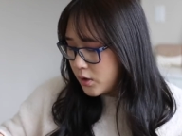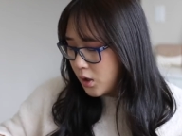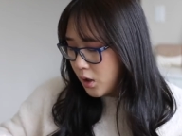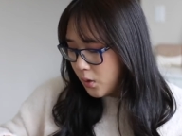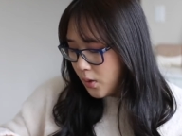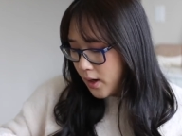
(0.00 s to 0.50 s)

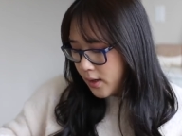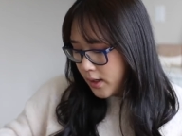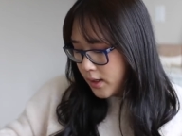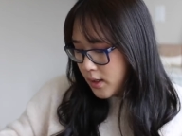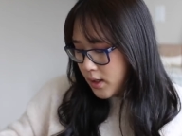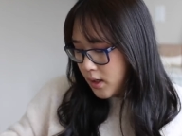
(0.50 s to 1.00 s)
So
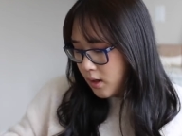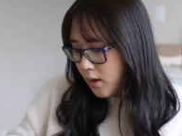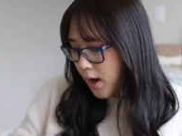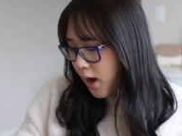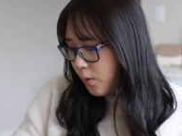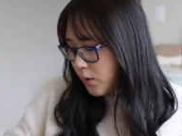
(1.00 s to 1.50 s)
in here
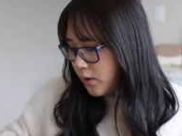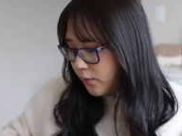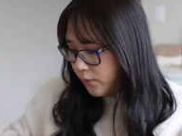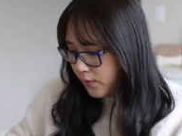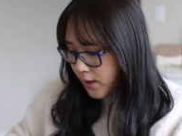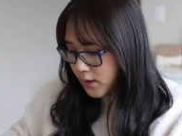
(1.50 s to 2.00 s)
I would
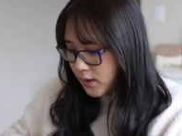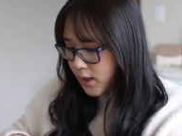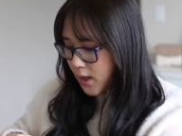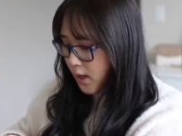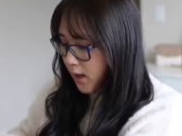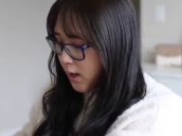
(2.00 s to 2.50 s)
fit,
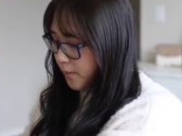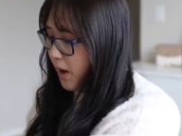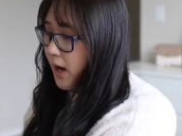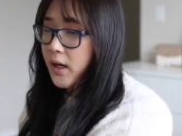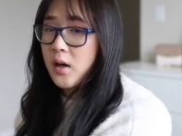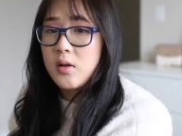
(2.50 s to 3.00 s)
um,
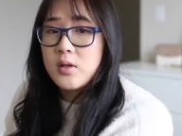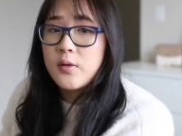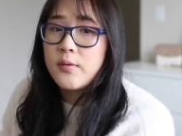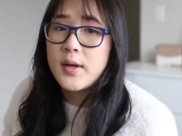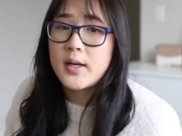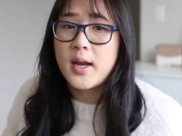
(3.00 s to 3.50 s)
I could also
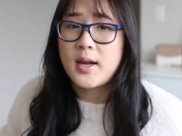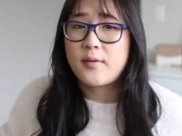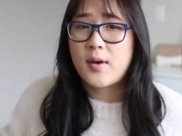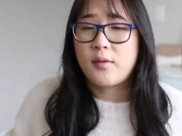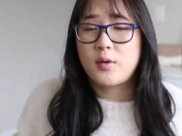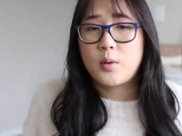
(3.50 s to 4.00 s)
fit
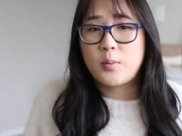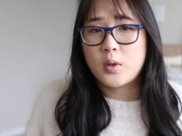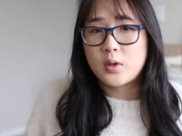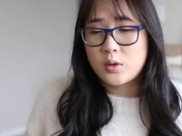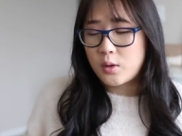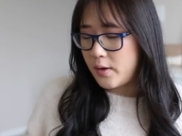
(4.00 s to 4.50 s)
A5
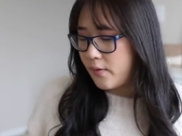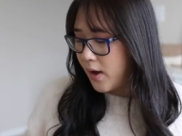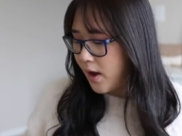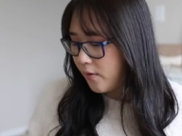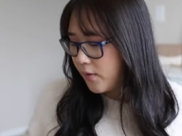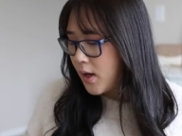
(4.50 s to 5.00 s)
notebooks. So if I
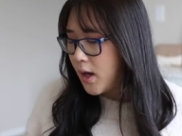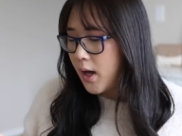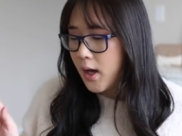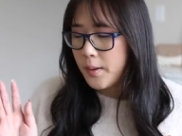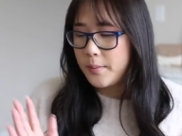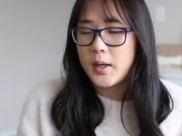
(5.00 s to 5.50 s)
have
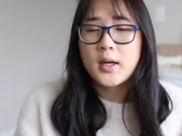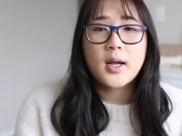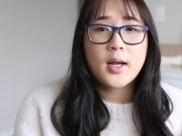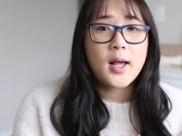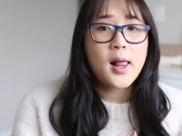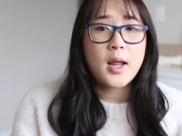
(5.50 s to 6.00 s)
um, a
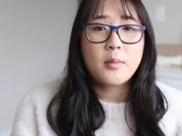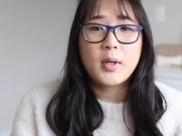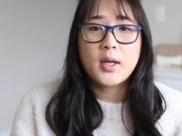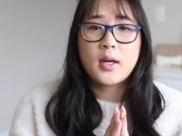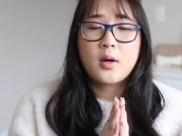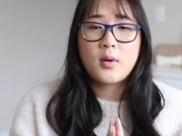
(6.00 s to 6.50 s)
client
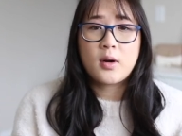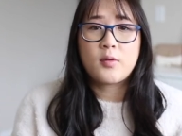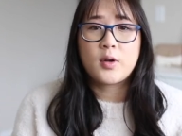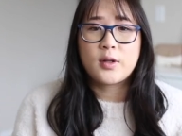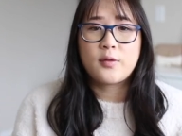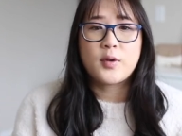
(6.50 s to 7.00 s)
meeting or
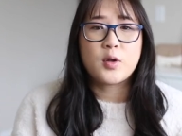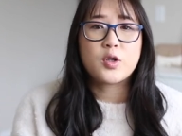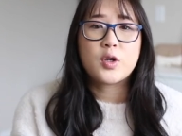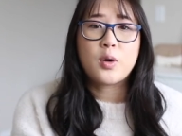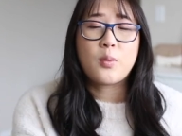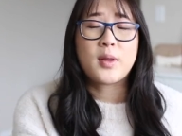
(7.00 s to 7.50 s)
whatever in the
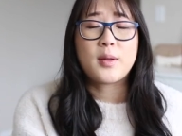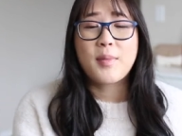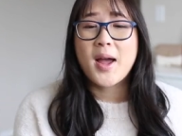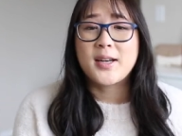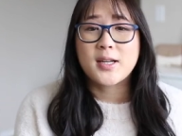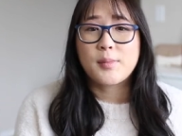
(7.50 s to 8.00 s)
future when the
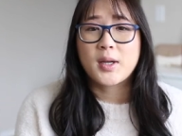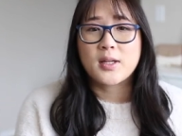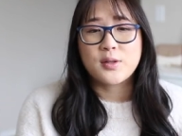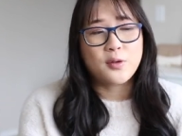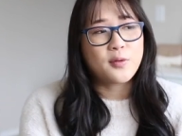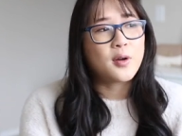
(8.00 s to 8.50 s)
pandemic
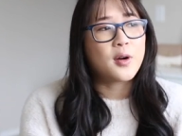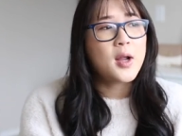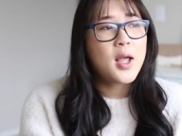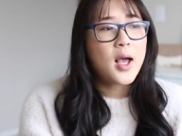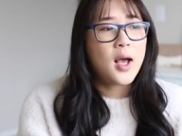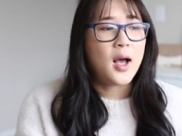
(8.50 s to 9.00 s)
is over,
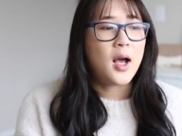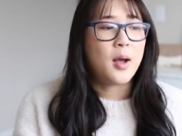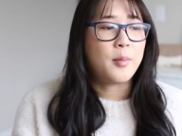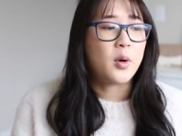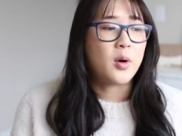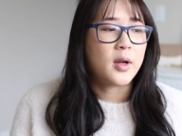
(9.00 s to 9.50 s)

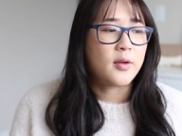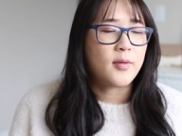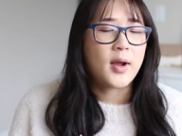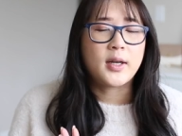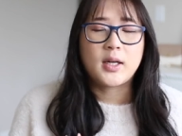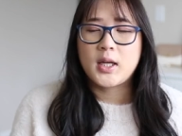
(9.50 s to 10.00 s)
um, or if
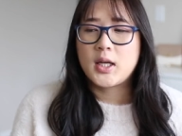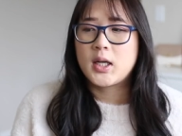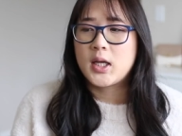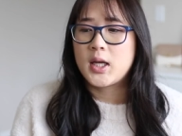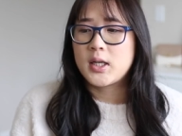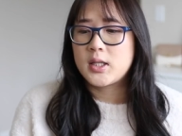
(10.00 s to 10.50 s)
I need
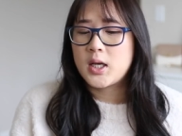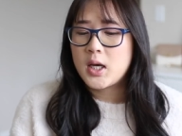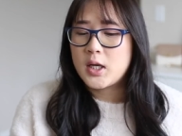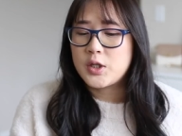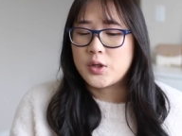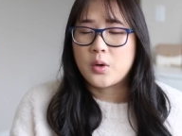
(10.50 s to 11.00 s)
it
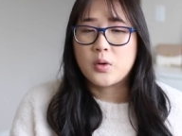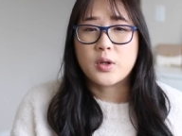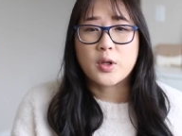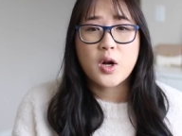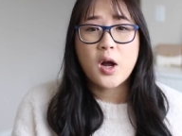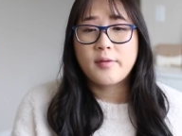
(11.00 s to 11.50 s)
to go to
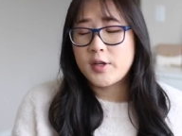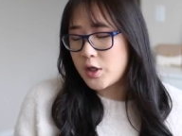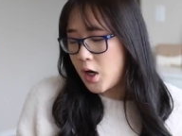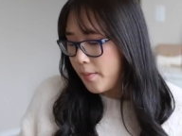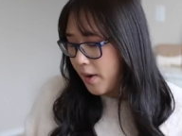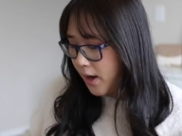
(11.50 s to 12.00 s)
the coffee
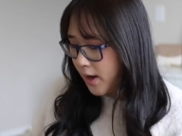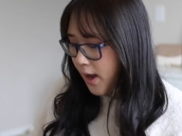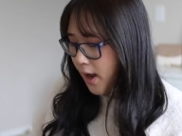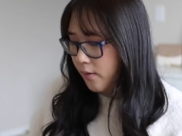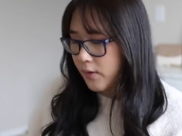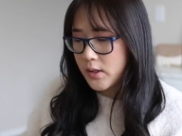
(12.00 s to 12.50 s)
shop, I
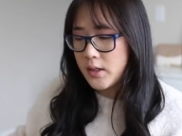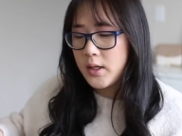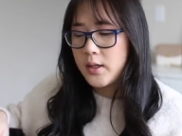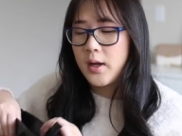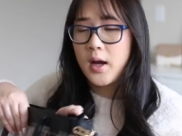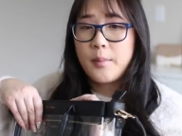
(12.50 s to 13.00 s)
have it
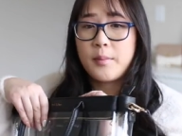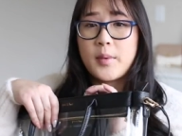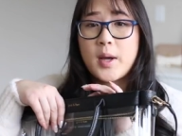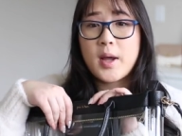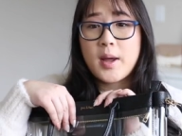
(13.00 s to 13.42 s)
um,